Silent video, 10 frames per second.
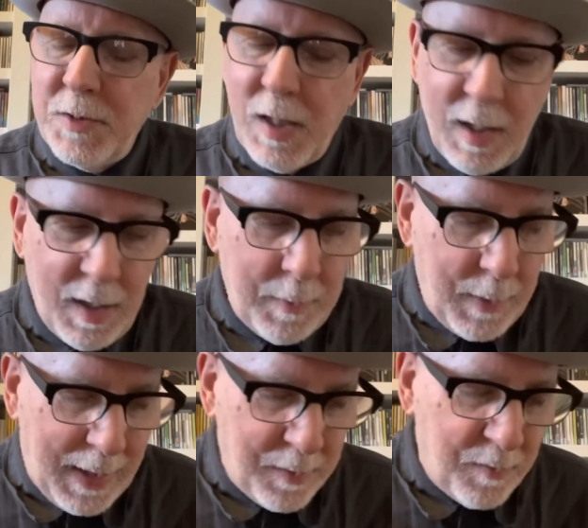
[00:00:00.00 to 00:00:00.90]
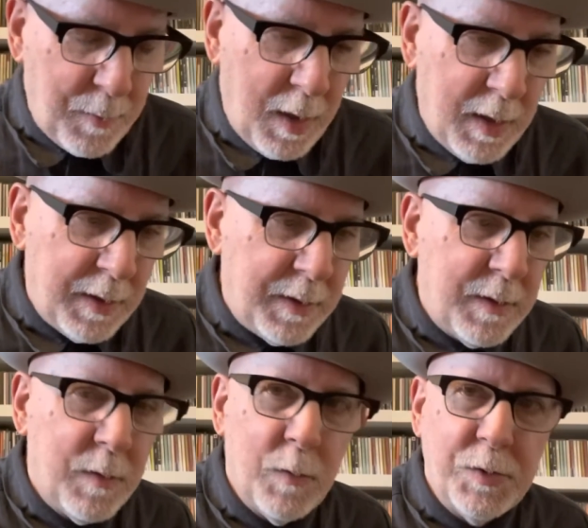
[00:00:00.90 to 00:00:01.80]
Time Out of
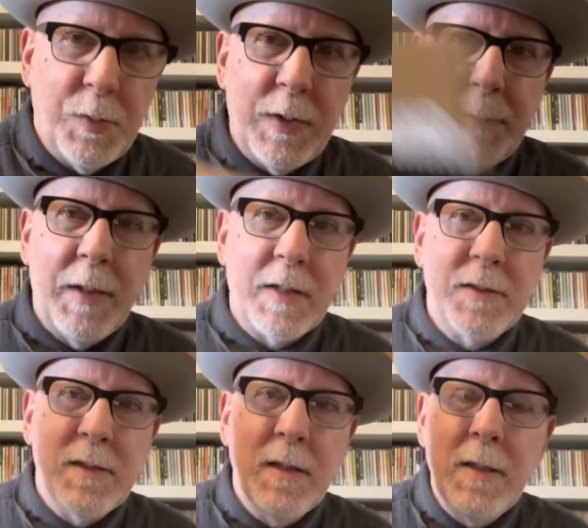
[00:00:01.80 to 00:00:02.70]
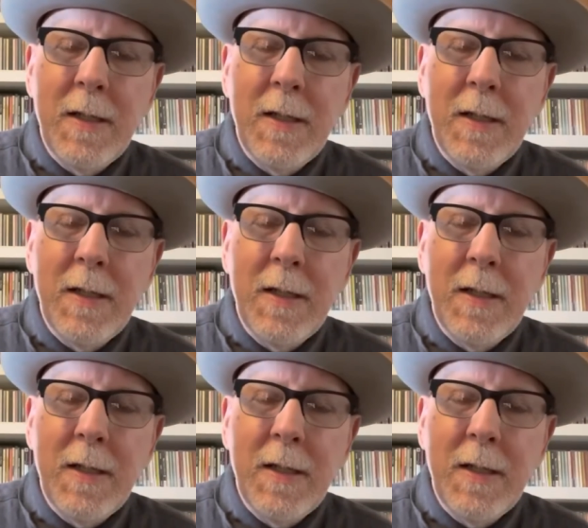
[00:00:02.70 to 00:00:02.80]
Mind, was remixed.